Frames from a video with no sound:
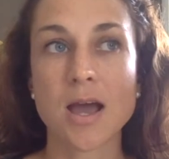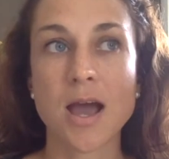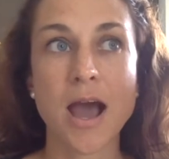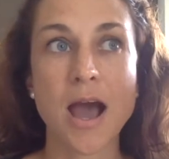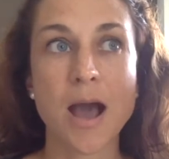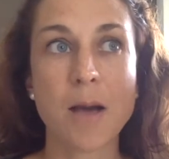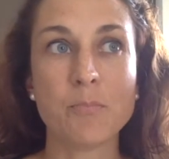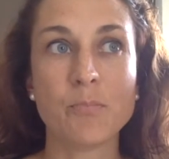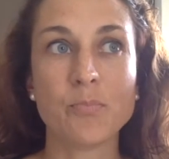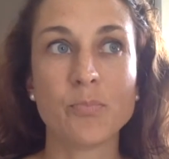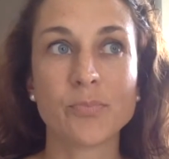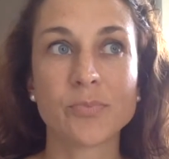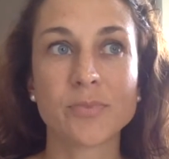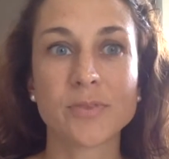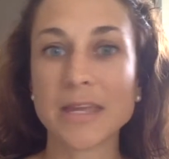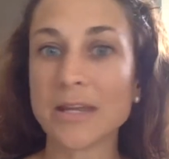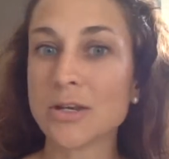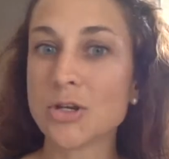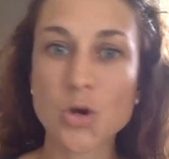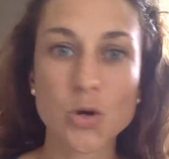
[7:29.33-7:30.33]

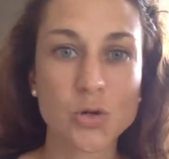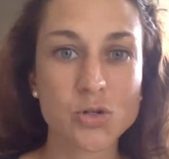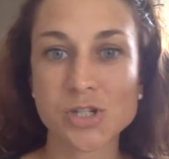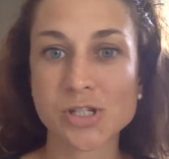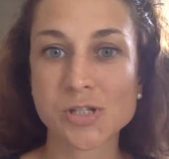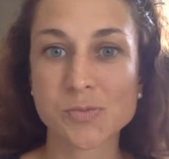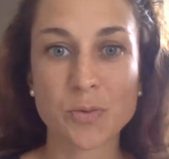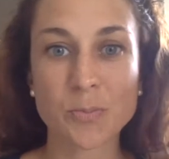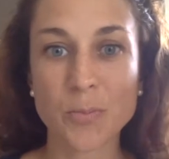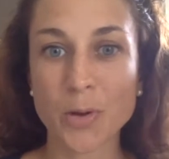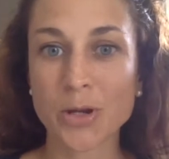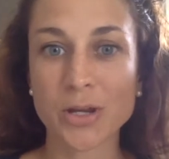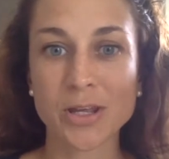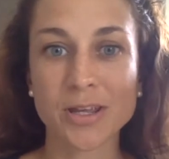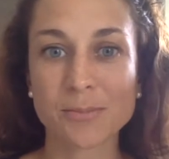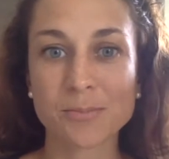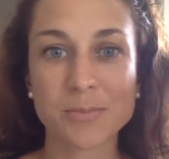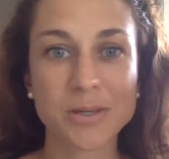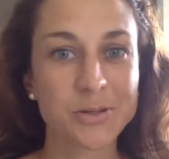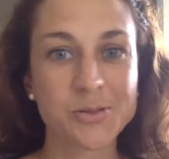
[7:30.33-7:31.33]
They're not just promoting
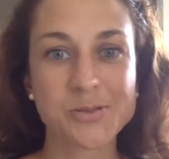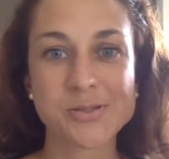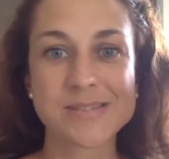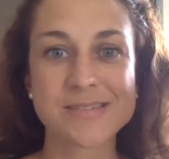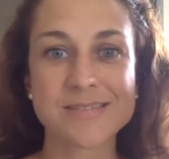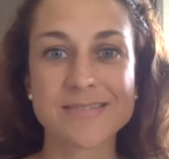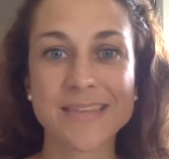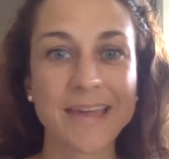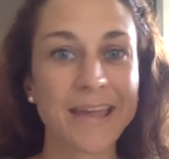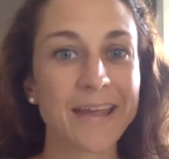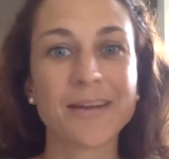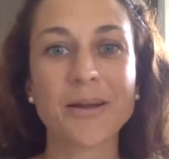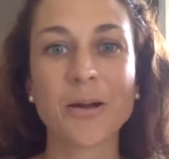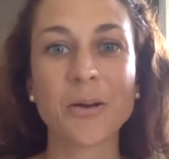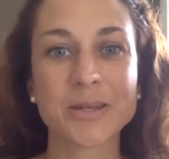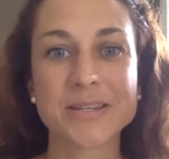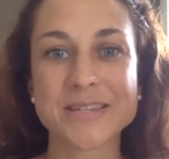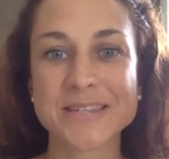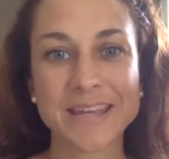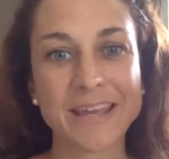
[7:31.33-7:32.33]
it because they're
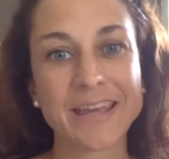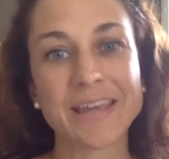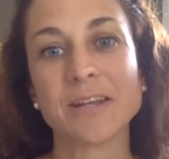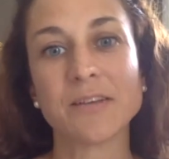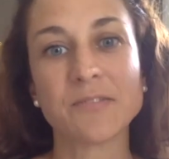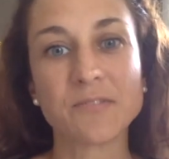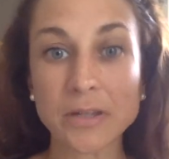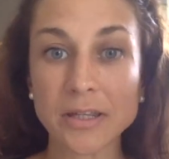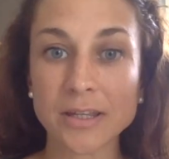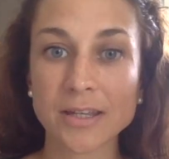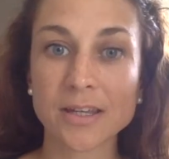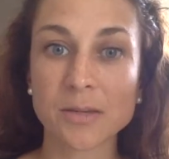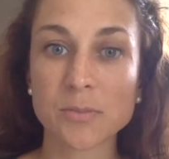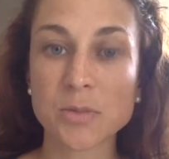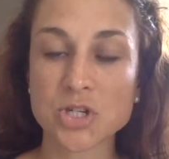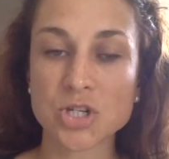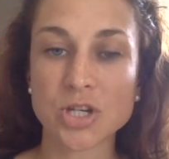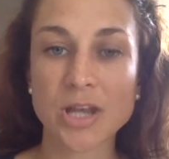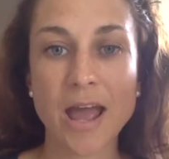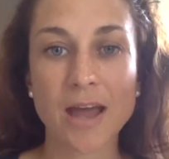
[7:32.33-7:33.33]
going to get an affiliate
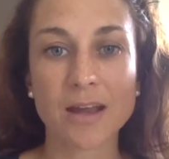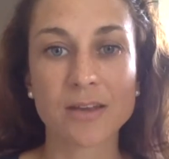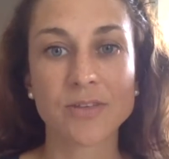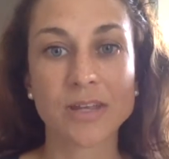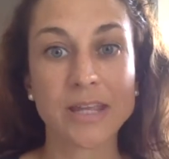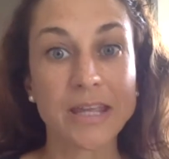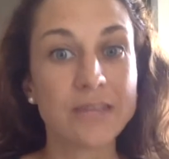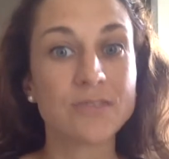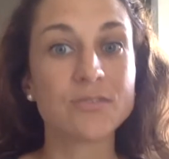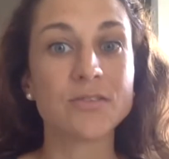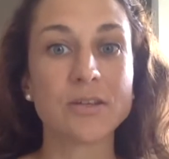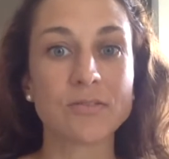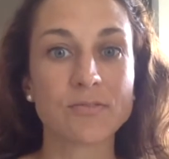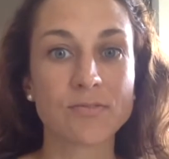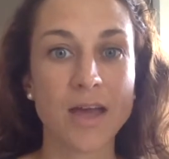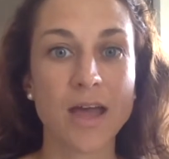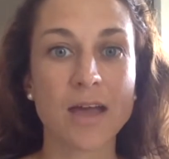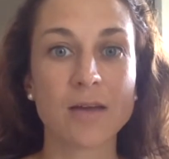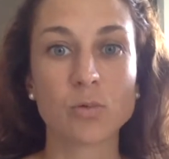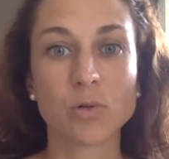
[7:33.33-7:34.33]
commission out of it, even if
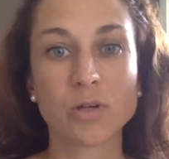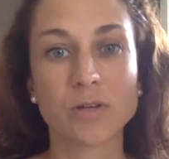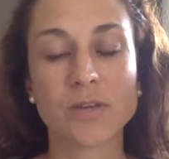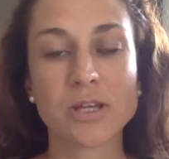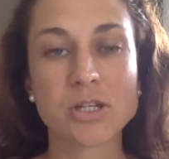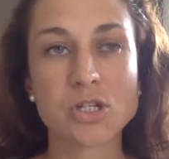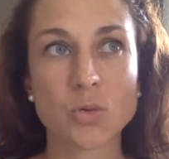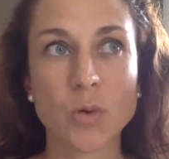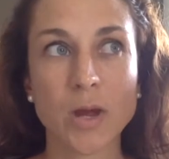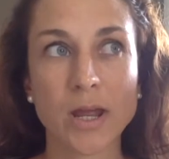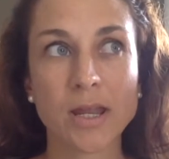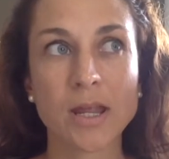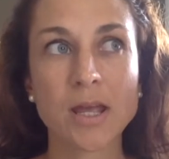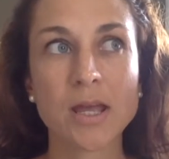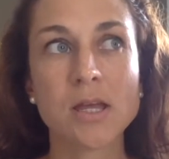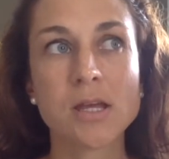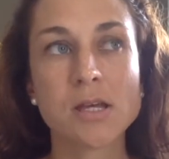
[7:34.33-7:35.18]
that would eventuate.